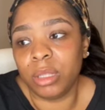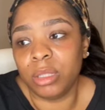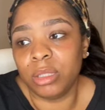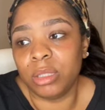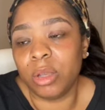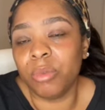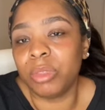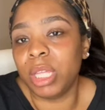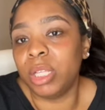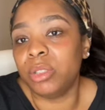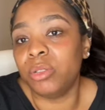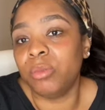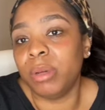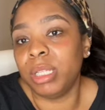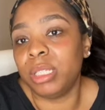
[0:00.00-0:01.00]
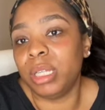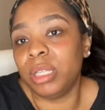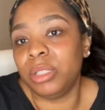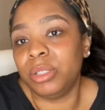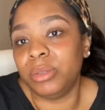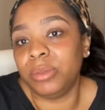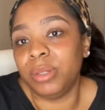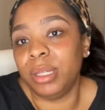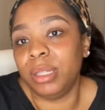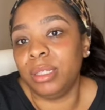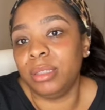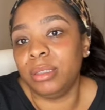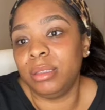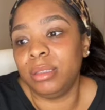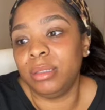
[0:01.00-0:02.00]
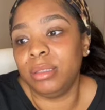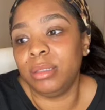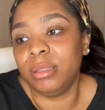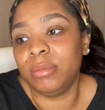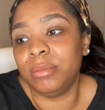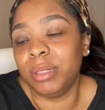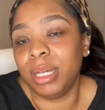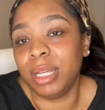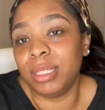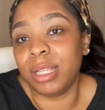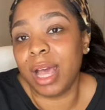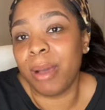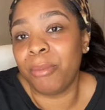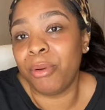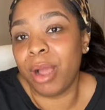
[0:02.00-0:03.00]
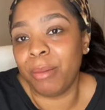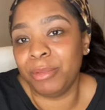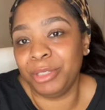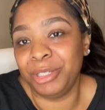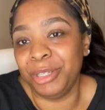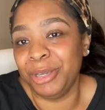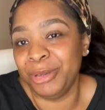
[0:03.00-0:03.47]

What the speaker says: don't think too much into it, because I promise